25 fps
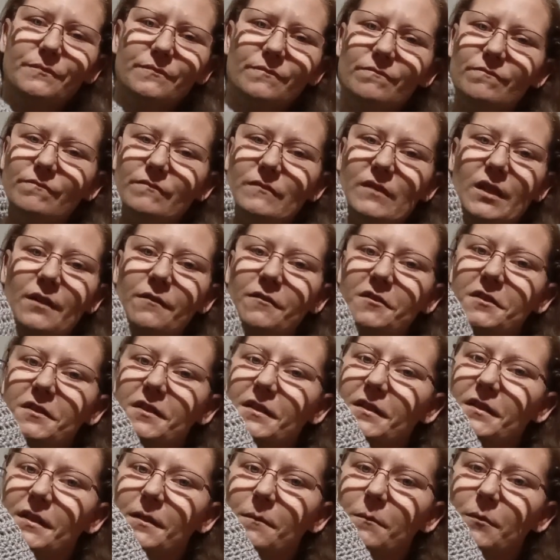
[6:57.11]
Never
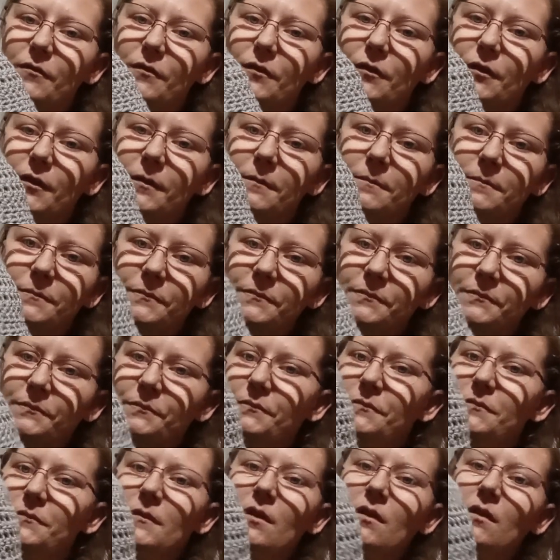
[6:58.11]
seen that before.
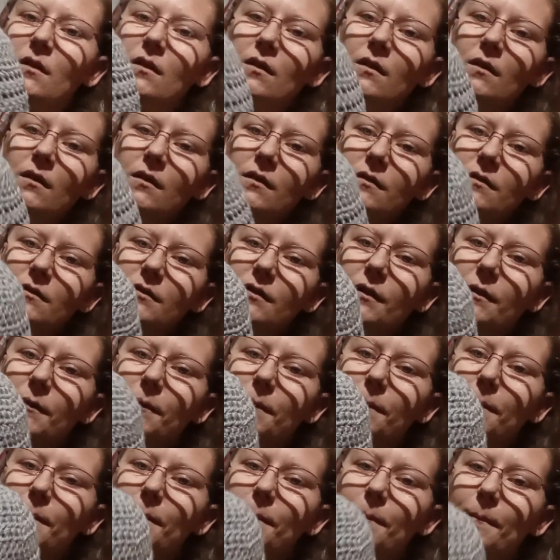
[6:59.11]
So,
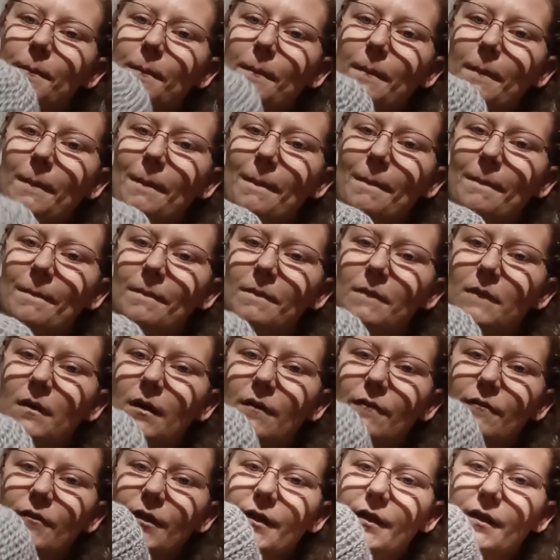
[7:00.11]
I
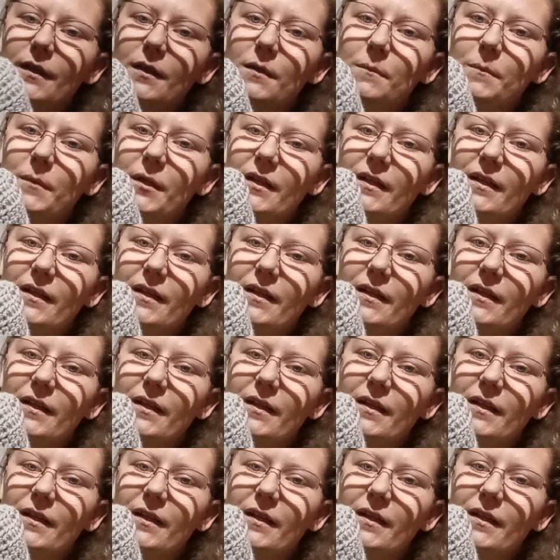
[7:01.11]
figured I'd make a